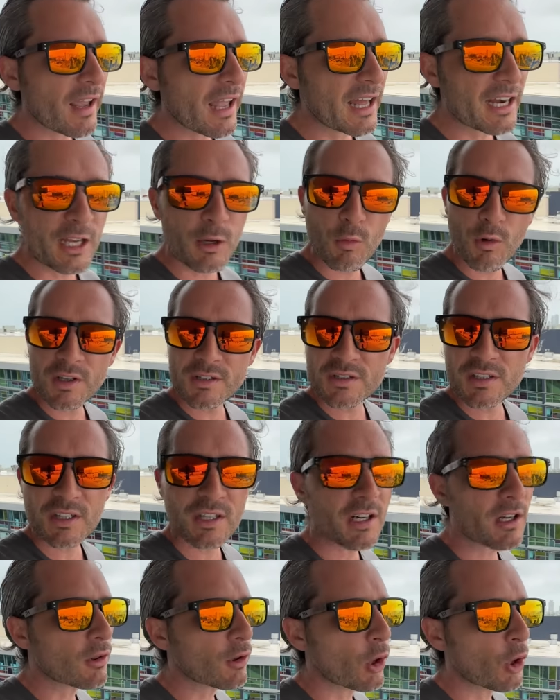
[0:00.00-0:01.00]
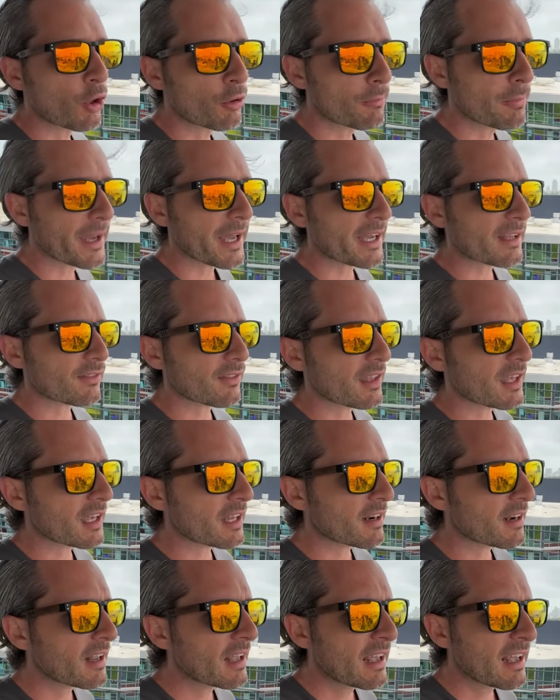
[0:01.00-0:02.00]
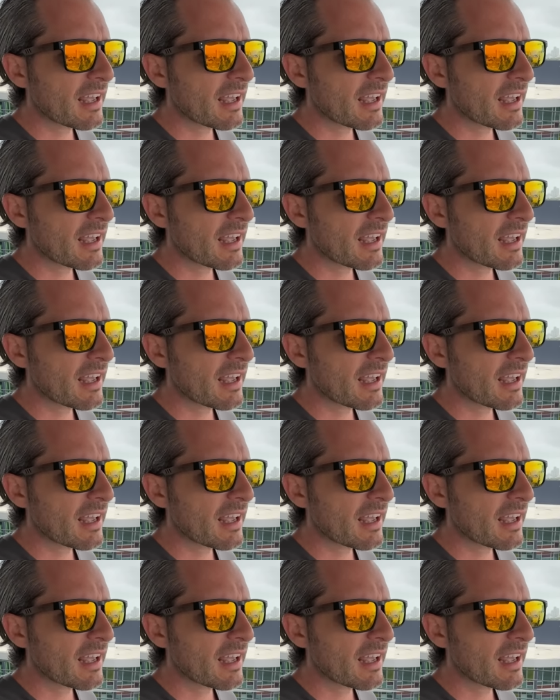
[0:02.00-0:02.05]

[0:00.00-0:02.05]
anyone to get a loan back then.